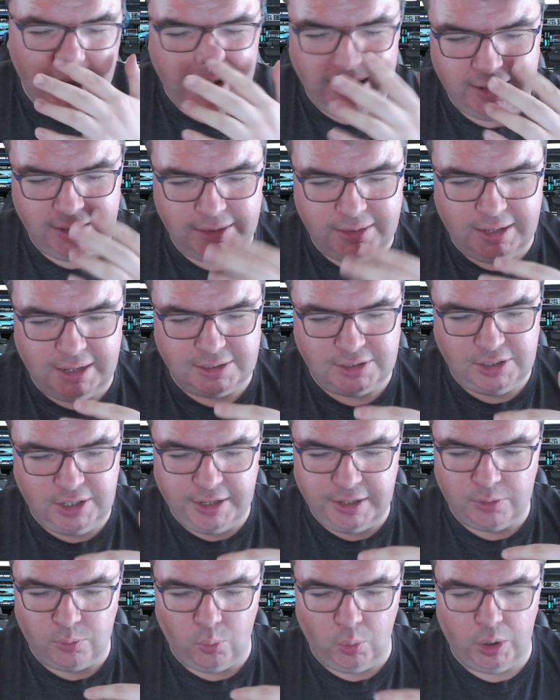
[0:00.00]
and thus he
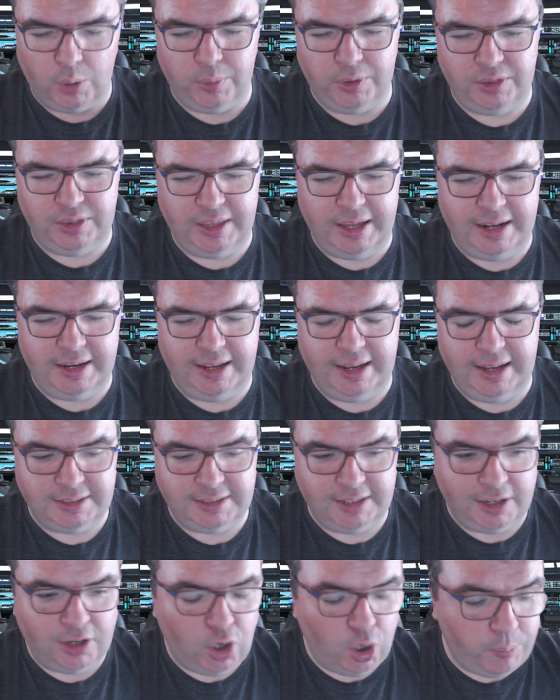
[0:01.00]
can work with that
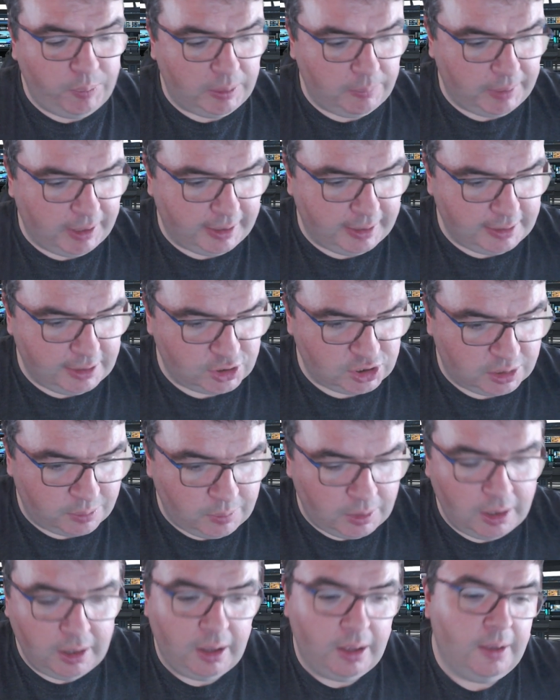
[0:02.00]
a coping
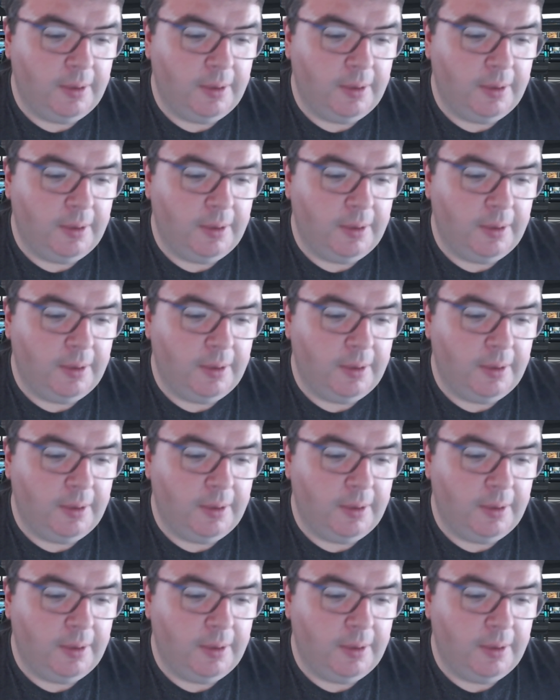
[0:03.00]
mechanism,